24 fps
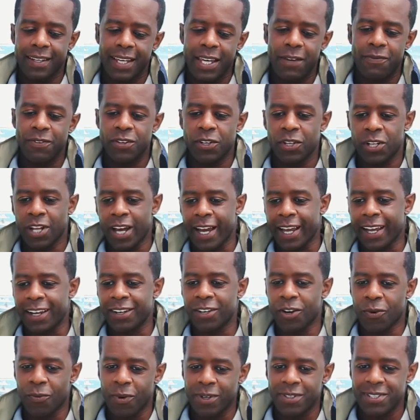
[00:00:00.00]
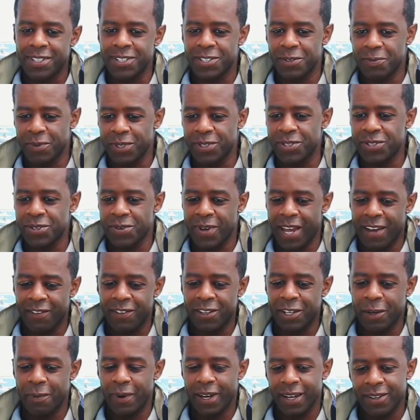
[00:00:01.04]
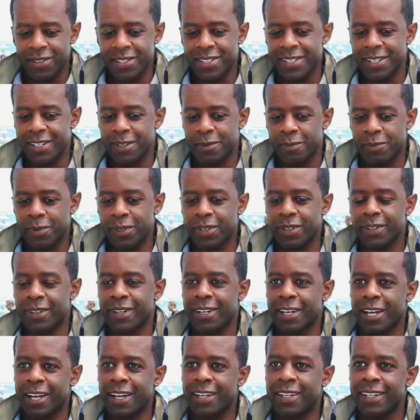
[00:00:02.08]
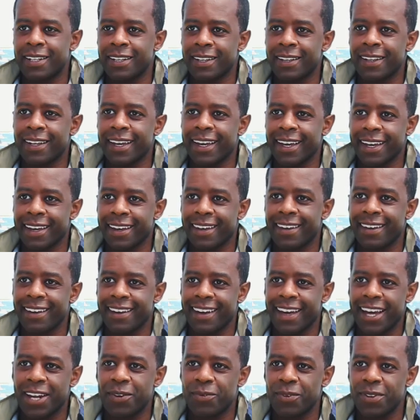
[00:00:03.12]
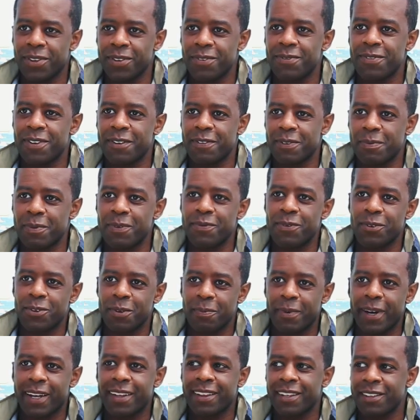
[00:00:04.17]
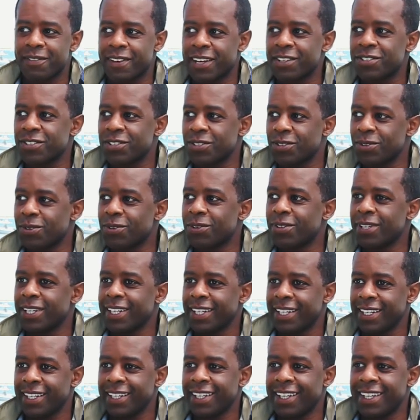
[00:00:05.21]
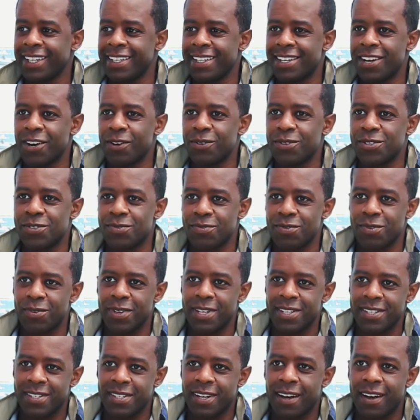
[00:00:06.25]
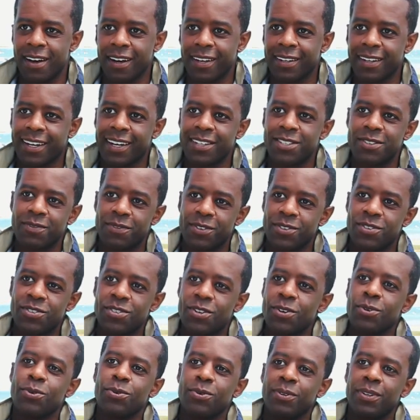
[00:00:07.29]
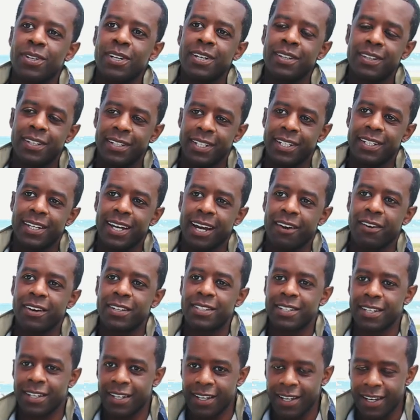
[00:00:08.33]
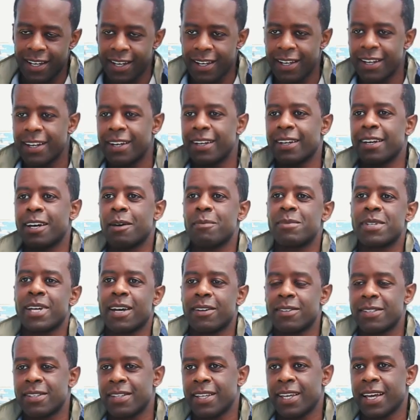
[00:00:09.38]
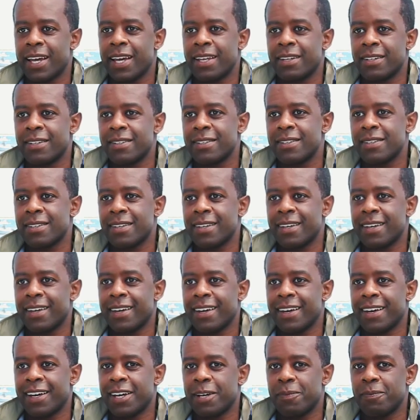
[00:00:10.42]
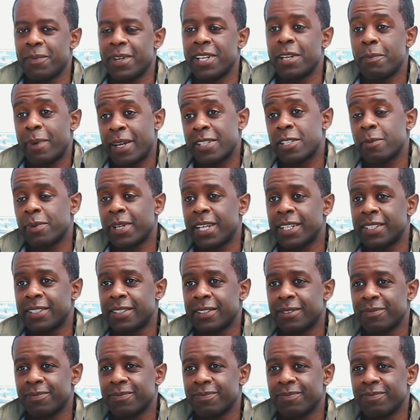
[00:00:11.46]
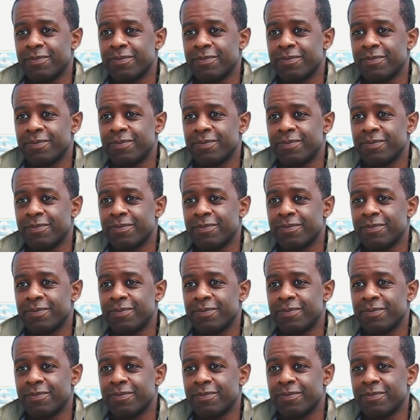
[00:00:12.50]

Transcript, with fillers: if you like, not wanting to be too heavy about it, but a little like Henry V before the Battle of Agincourt, he, he goes through his dark night of the soul, the lead character, and comes out at the end um, in a better place.